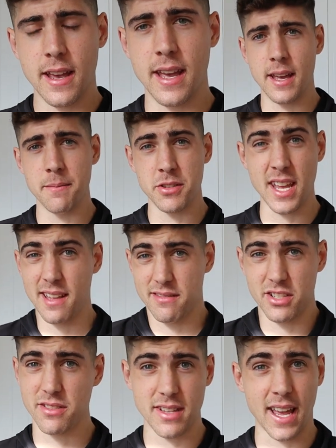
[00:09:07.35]
So yeah,
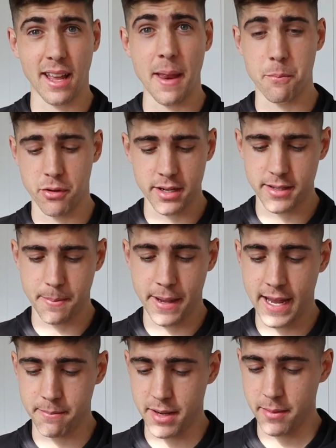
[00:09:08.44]
just embrace the
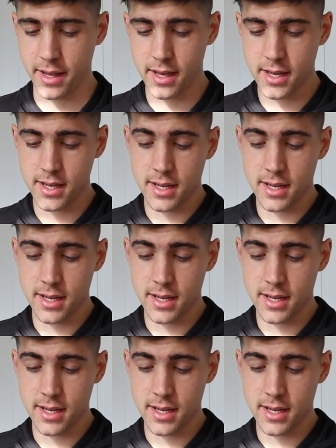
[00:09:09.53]
pain maybe.